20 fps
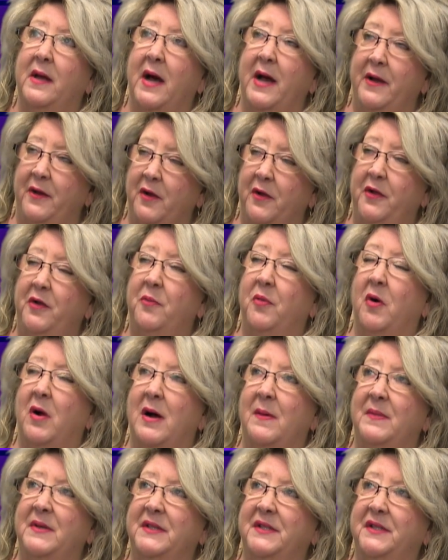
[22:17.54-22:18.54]
I know you
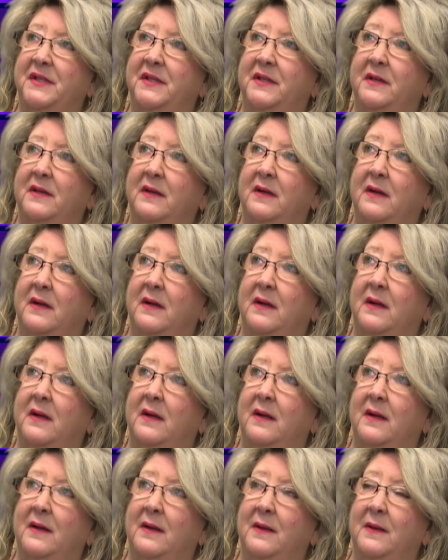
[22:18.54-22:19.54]
promised.
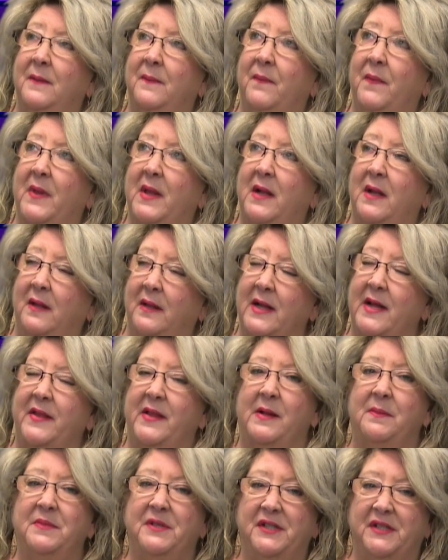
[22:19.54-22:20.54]

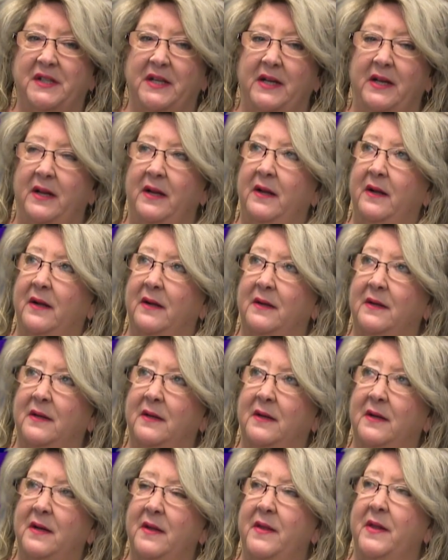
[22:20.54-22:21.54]
Let them see
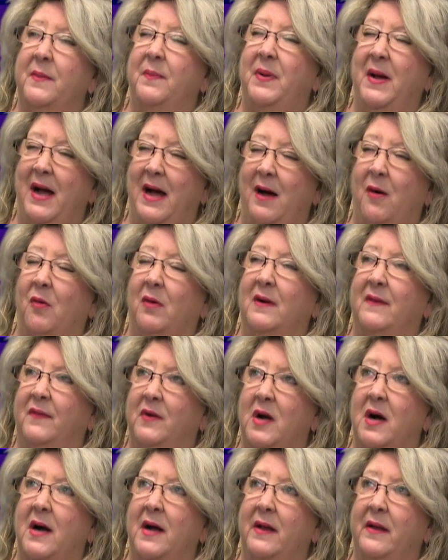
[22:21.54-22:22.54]
the power
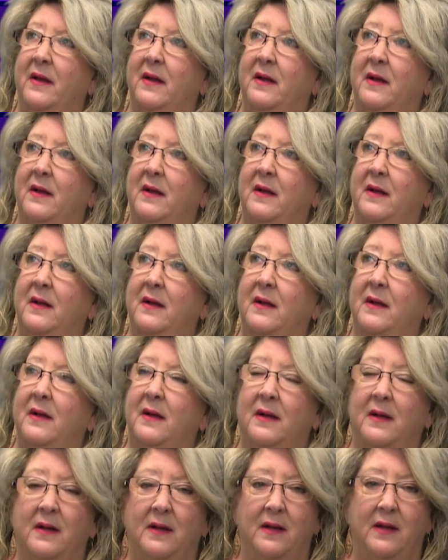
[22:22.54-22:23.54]
of God.
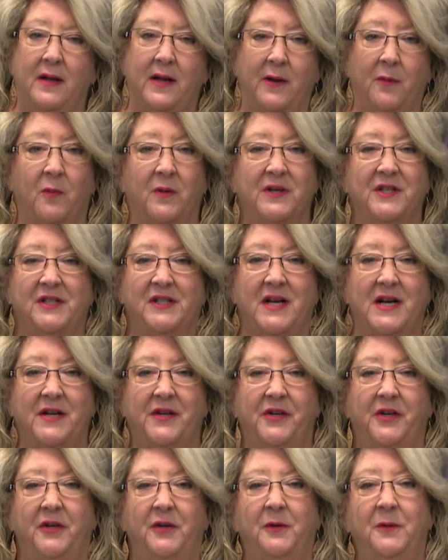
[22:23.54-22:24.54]
And what does
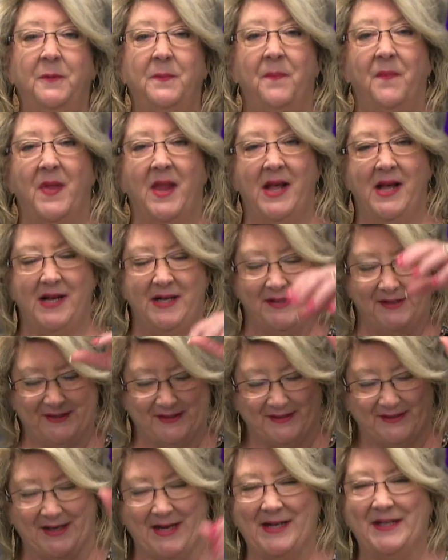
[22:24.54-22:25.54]
God do?
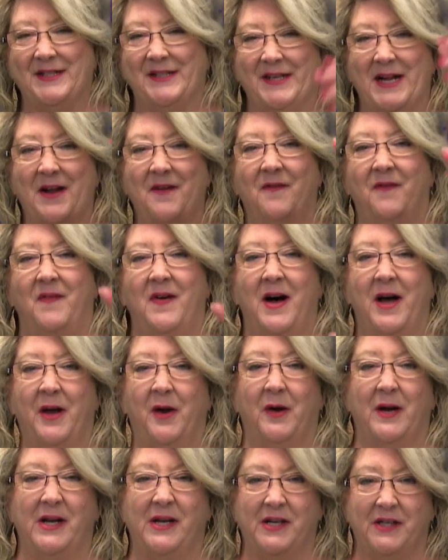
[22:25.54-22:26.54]
Sends down
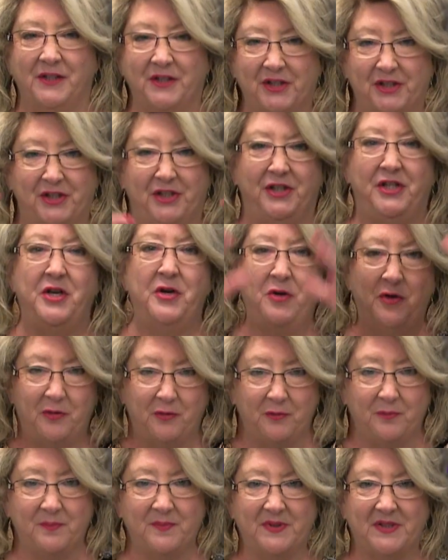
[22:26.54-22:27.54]
fire and
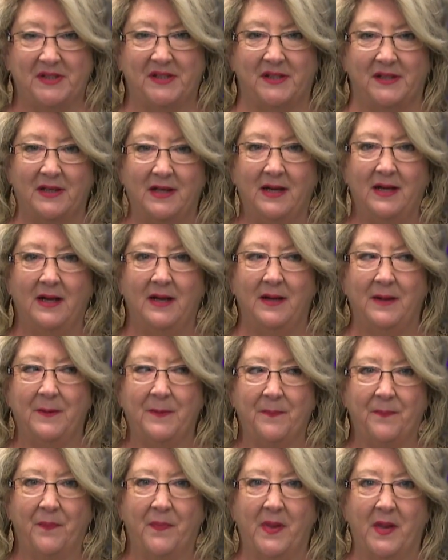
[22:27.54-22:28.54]
consumes
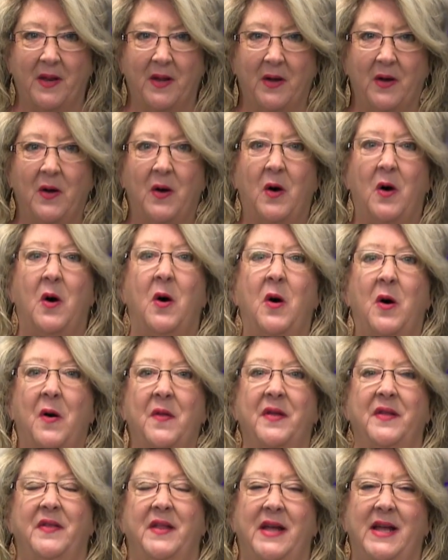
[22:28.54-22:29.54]

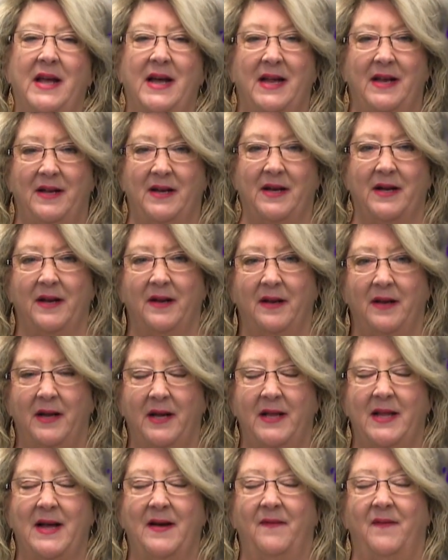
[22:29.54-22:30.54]
all that they had done
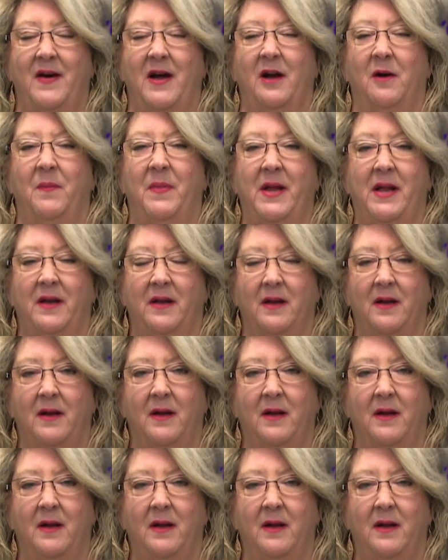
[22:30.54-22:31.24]
in that fire pit.